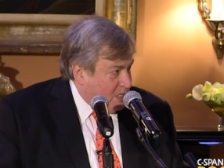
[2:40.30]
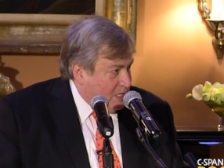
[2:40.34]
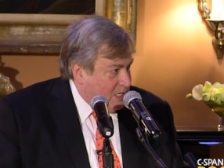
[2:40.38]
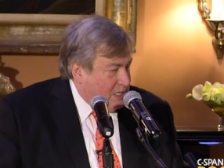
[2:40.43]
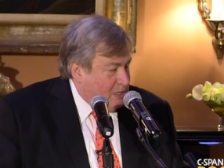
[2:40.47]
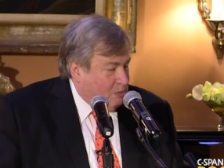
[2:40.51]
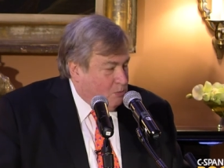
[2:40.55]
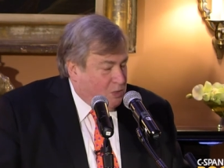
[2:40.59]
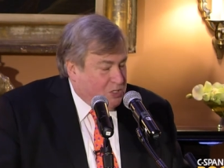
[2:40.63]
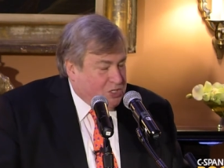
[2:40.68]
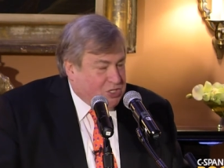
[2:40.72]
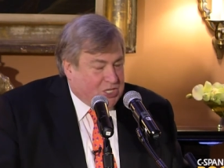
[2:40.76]

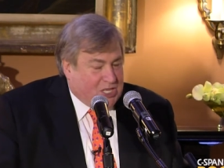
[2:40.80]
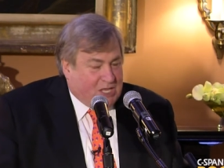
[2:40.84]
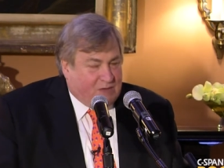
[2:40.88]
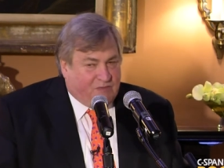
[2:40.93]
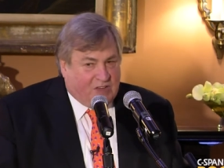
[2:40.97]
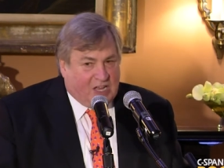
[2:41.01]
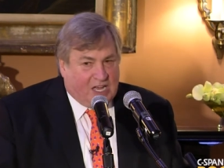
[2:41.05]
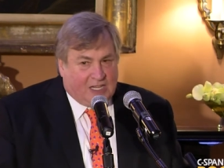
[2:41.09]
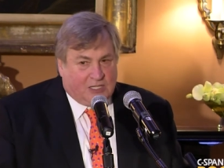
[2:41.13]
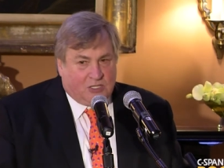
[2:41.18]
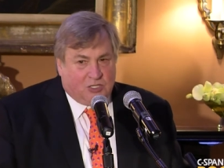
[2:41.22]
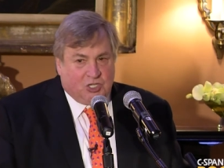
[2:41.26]
in which they've
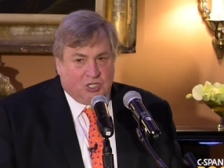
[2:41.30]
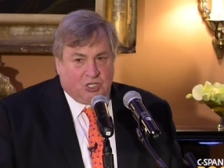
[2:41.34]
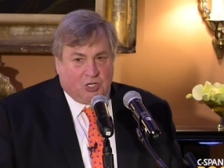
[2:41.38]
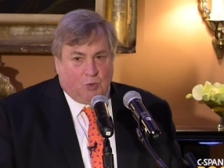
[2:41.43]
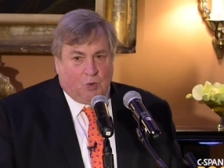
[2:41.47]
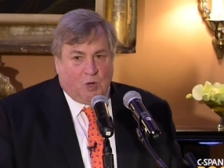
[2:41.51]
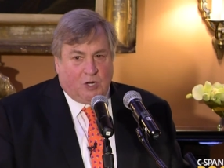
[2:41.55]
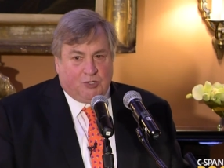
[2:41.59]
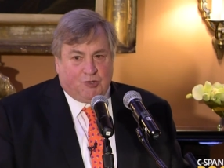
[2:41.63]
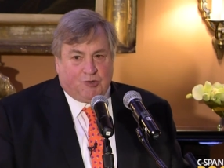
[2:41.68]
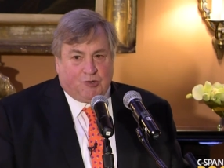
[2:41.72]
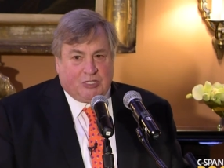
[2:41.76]
gotten
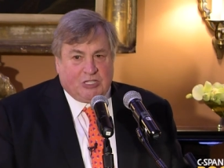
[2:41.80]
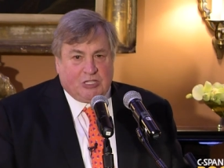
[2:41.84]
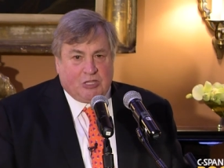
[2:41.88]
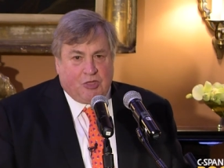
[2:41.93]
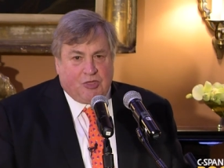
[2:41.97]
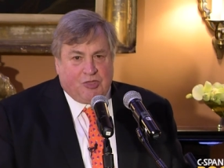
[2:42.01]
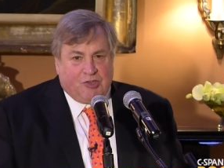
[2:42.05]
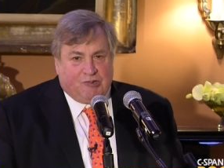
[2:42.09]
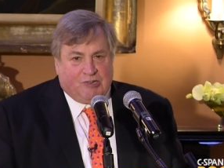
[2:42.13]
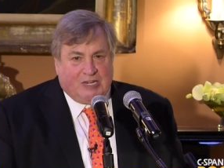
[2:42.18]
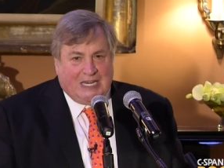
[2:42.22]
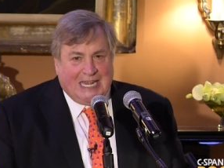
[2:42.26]

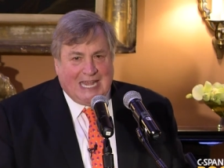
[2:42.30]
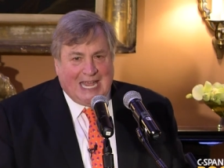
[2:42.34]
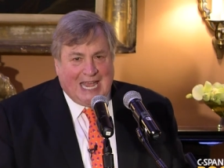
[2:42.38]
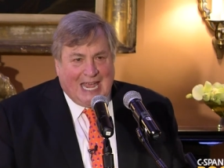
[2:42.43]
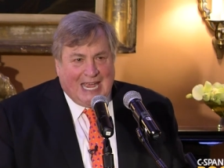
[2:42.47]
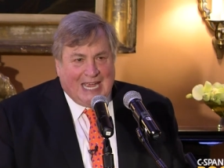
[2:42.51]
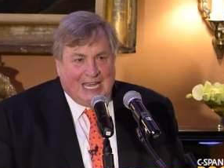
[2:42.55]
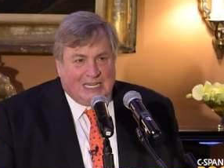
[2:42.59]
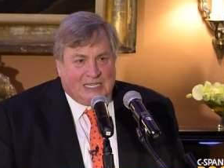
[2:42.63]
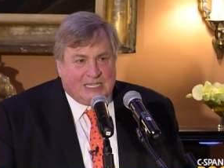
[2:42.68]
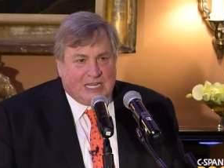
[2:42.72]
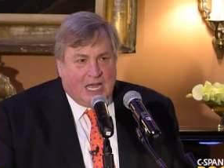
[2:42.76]

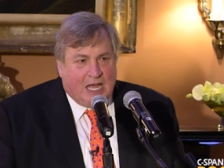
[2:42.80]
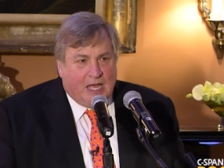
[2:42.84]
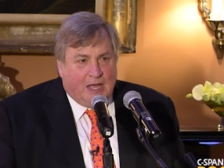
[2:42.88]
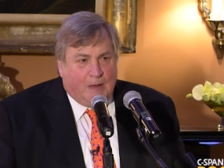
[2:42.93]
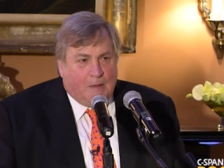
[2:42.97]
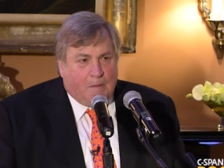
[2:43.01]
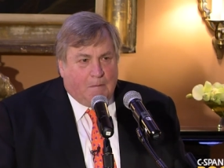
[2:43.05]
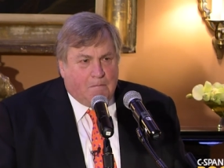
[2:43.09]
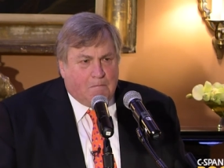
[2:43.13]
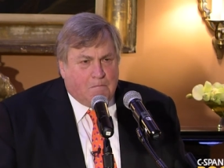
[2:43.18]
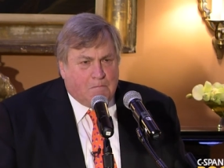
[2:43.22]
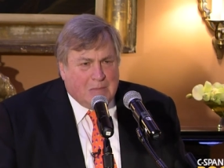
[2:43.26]
$238
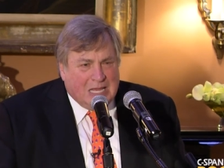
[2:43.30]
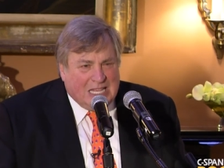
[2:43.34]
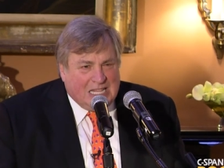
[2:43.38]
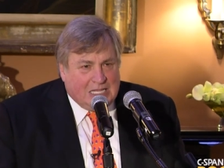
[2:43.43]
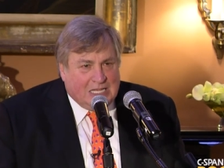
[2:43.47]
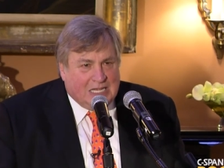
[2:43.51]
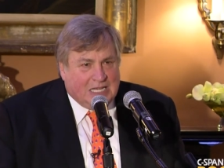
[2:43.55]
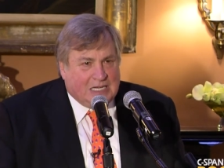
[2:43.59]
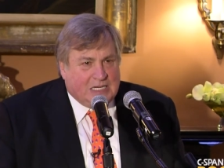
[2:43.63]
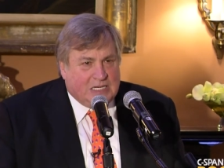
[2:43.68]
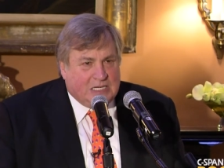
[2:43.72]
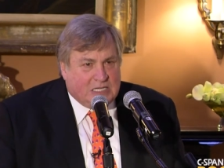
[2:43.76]

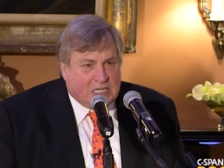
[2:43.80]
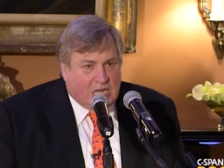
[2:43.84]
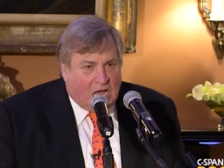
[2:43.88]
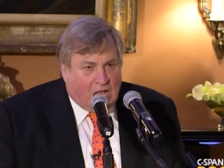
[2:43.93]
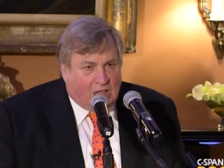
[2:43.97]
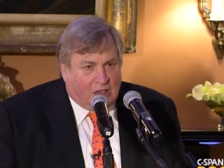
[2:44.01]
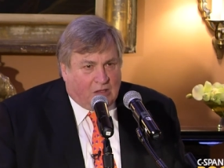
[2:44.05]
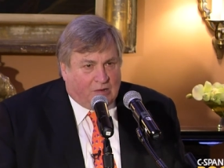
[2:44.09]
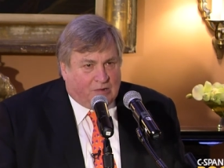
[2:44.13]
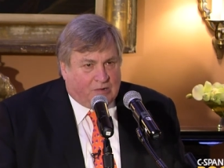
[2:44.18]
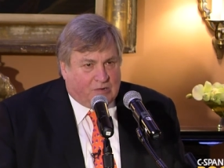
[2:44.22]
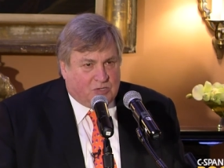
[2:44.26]
million
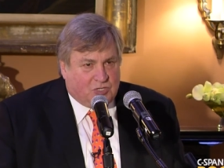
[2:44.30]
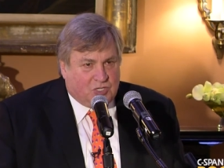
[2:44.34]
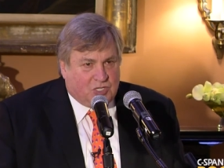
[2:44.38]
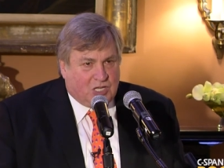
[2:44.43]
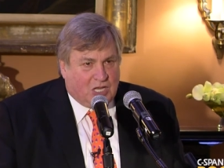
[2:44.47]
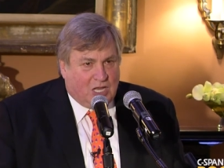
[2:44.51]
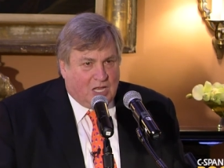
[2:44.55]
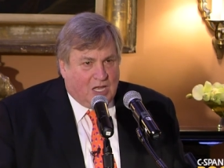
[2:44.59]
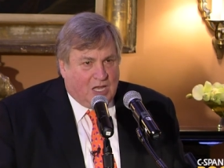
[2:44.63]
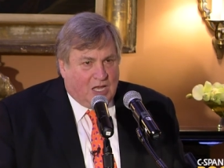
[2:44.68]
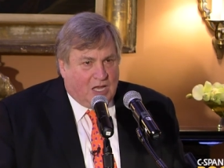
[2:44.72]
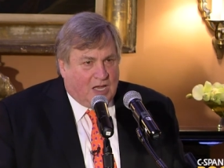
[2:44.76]

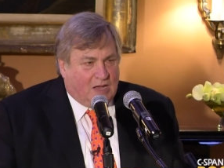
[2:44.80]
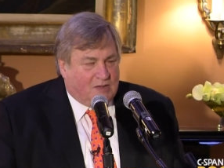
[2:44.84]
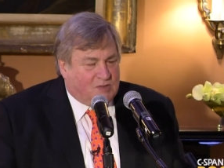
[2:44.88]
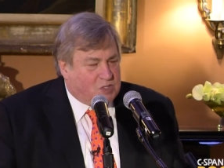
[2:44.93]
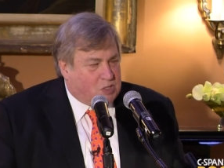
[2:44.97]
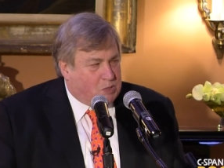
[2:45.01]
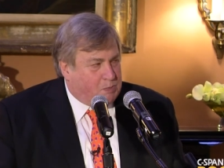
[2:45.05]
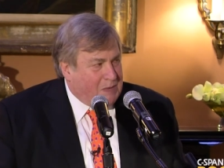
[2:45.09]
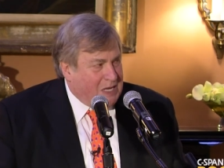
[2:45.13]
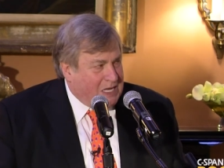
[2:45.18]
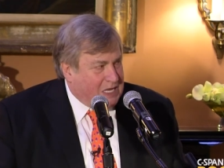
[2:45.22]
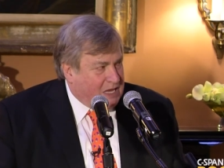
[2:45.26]
of
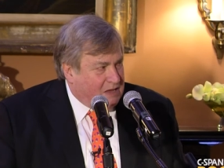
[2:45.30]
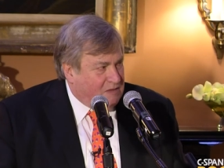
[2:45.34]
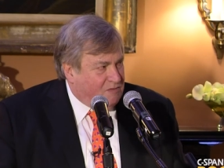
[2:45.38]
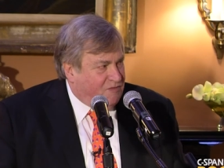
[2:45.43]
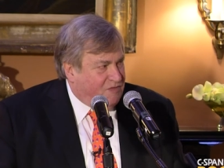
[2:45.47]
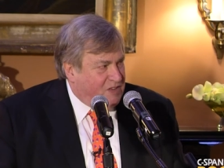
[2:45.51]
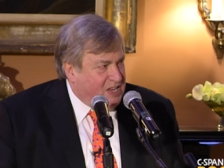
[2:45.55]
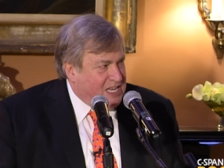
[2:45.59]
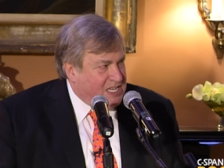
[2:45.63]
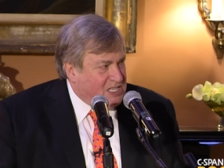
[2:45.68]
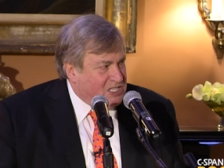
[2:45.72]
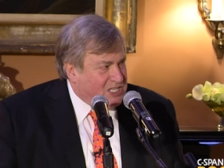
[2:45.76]
speaking
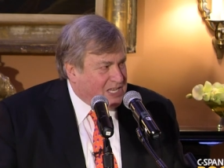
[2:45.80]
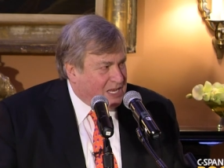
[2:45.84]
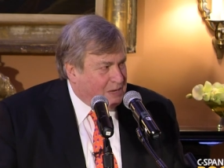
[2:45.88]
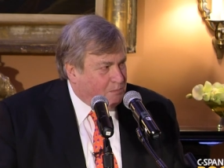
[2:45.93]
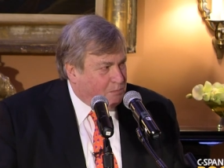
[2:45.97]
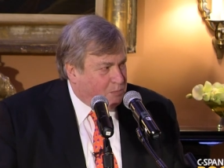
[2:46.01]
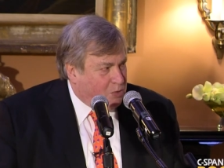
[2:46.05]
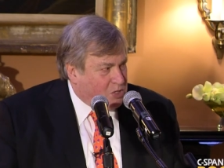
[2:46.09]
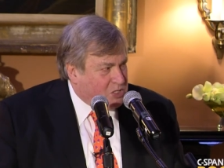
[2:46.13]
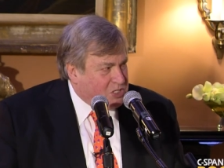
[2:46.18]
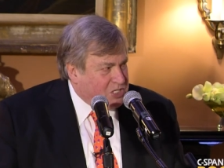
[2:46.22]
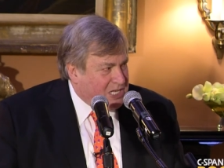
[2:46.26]
fees and
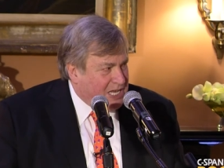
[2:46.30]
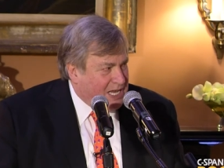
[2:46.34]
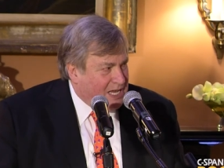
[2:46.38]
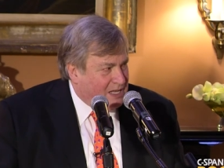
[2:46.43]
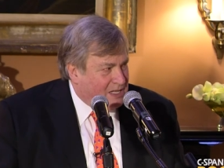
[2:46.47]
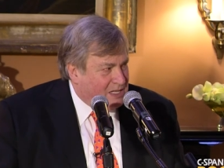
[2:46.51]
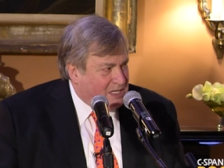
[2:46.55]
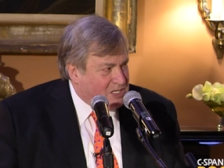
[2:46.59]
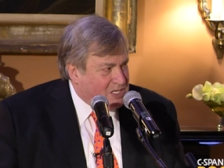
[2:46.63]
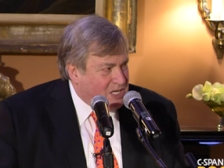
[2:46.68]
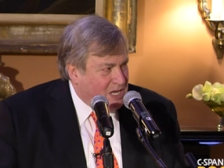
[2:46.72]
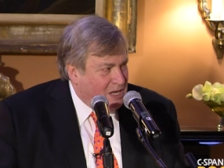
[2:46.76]
book
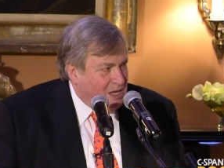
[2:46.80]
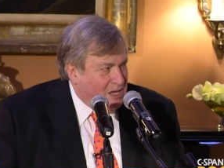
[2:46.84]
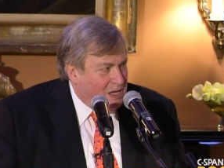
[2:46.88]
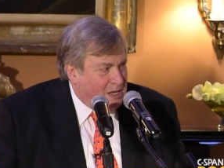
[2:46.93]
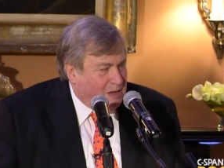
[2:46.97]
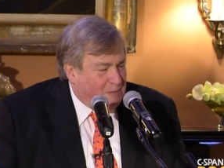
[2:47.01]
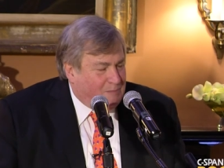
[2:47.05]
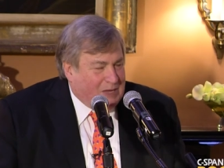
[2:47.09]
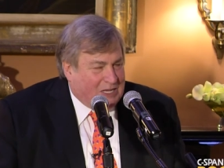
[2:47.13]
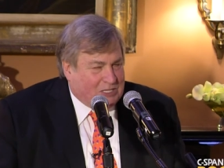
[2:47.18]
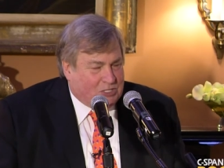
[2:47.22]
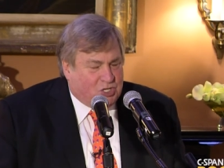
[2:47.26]
sales,
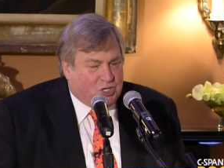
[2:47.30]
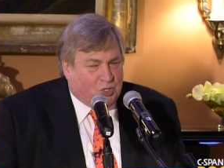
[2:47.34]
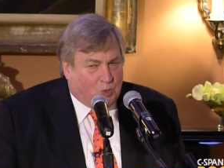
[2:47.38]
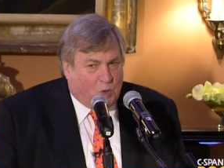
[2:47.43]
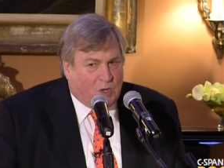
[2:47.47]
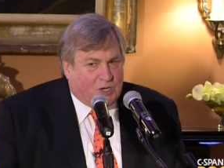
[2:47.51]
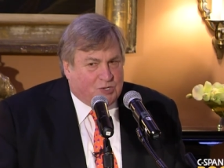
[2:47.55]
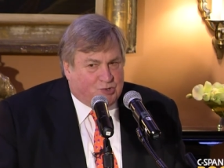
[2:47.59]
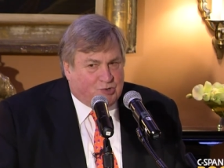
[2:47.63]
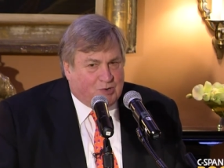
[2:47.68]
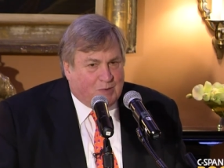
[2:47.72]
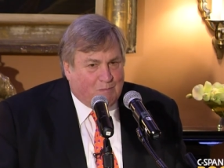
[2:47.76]
about
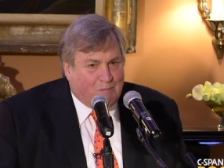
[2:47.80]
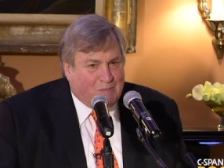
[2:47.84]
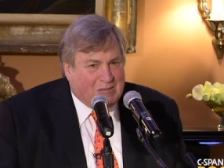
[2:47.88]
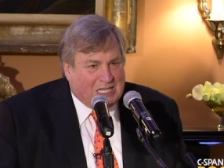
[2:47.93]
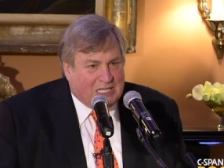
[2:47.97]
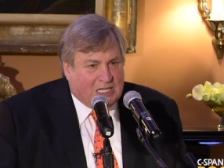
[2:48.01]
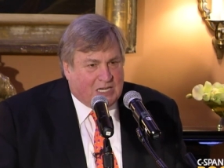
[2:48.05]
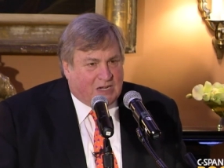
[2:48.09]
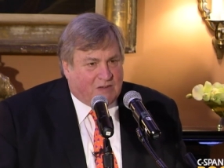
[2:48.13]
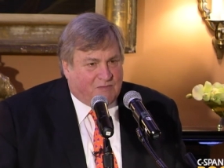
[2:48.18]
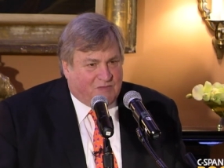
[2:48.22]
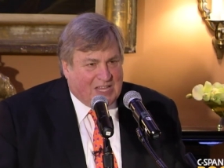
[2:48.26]
200
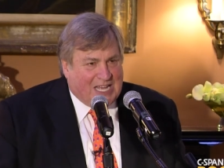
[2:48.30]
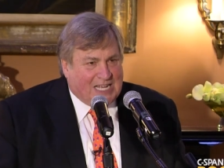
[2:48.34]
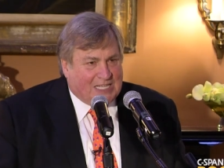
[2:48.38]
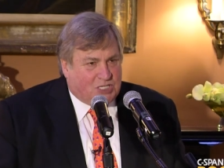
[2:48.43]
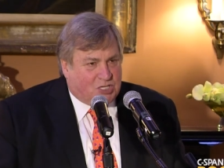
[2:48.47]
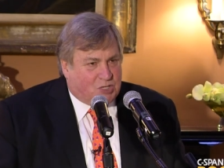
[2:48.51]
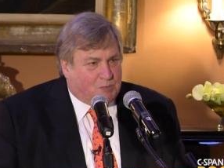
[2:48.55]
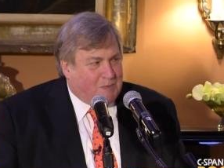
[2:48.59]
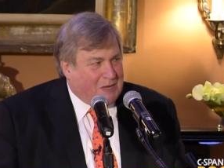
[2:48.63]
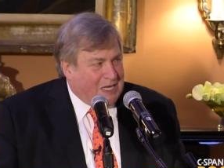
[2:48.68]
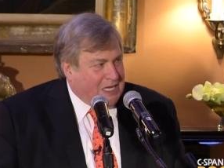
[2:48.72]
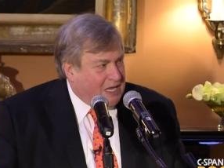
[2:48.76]
million of that
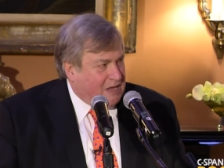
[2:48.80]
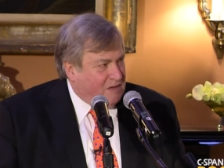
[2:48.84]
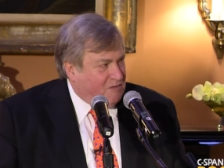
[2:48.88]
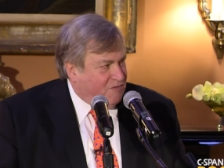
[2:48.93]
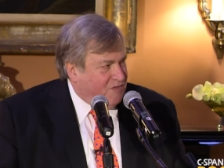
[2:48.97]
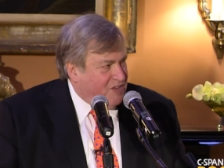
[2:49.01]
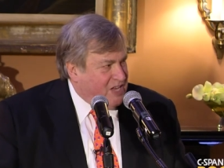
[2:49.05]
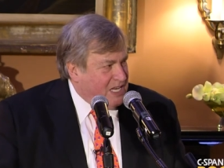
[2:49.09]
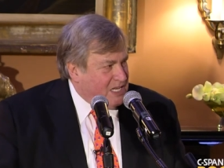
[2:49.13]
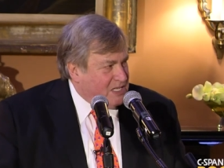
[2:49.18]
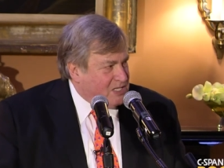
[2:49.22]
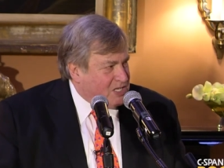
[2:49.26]
speaking
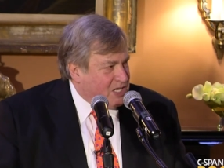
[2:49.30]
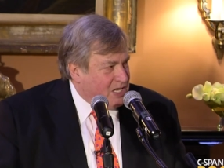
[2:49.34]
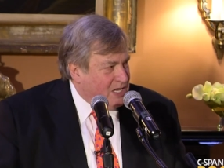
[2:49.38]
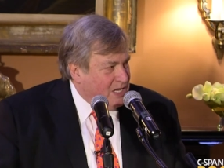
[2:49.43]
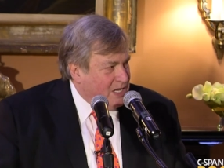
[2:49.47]
fees.